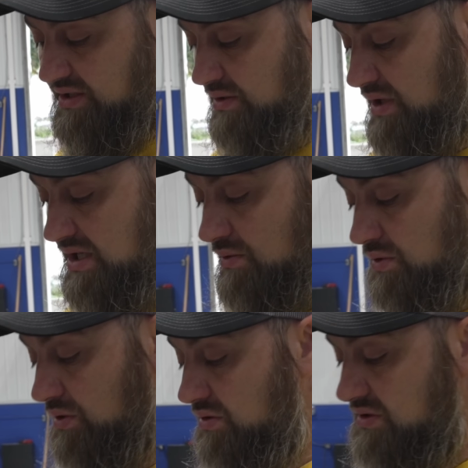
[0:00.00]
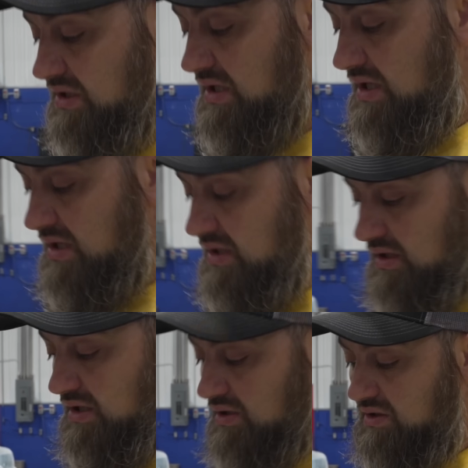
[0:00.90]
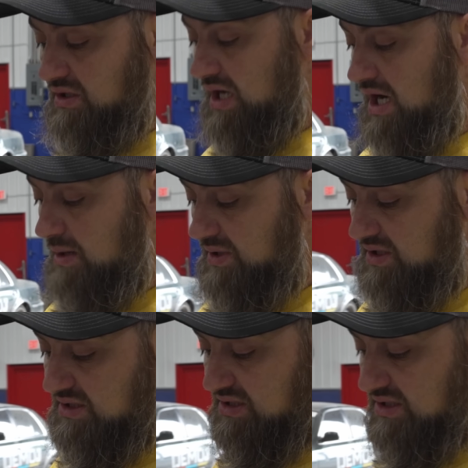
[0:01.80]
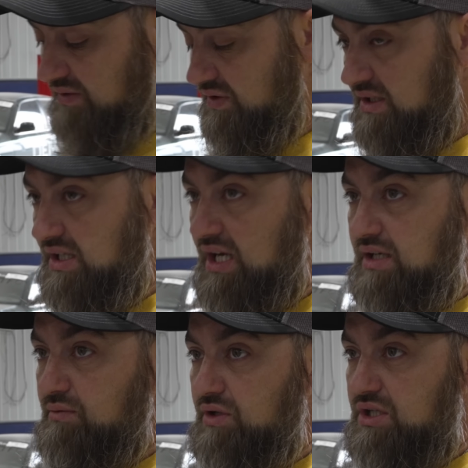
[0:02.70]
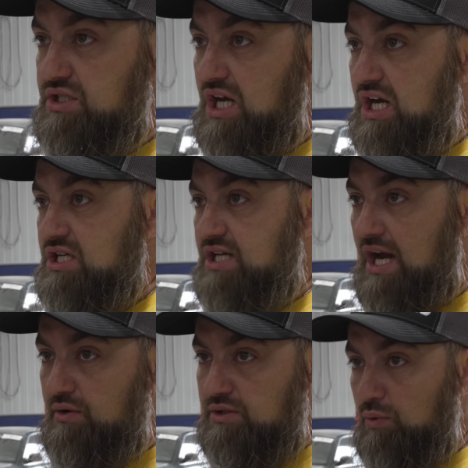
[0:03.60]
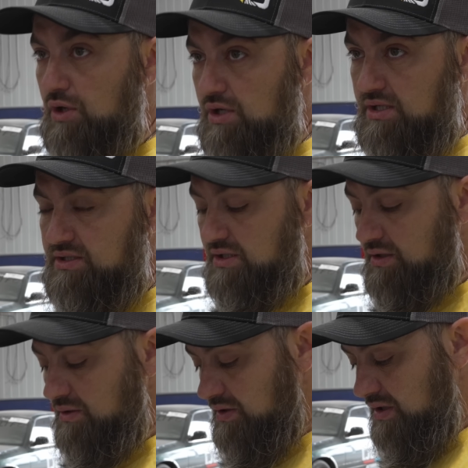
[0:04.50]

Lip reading: to read the rules. You know, commas and stuff like that can really change how it's worded. So,